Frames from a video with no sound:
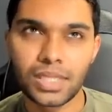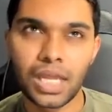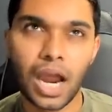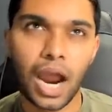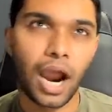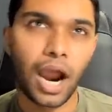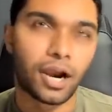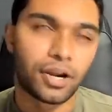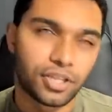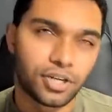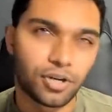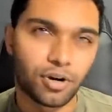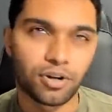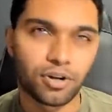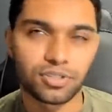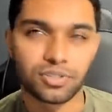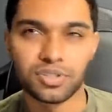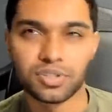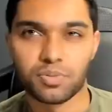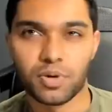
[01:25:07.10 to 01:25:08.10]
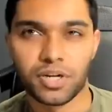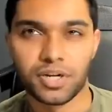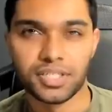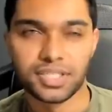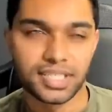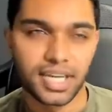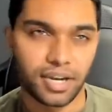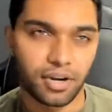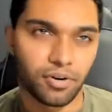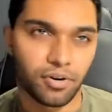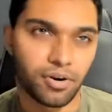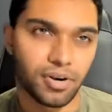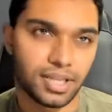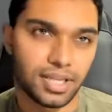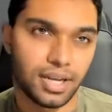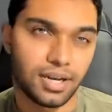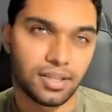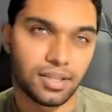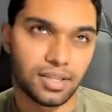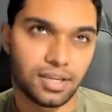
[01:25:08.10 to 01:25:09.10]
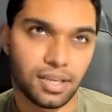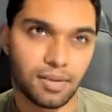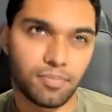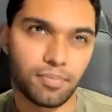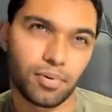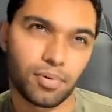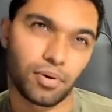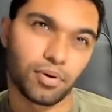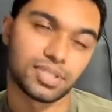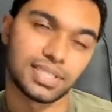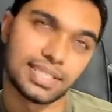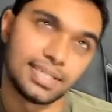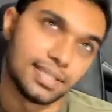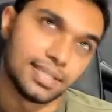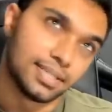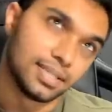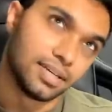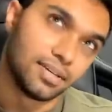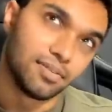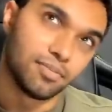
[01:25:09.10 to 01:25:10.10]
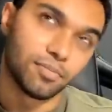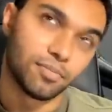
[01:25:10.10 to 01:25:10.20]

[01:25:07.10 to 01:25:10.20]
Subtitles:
higher than Dark Souls 1 and Sekiro at the end of the day, personally.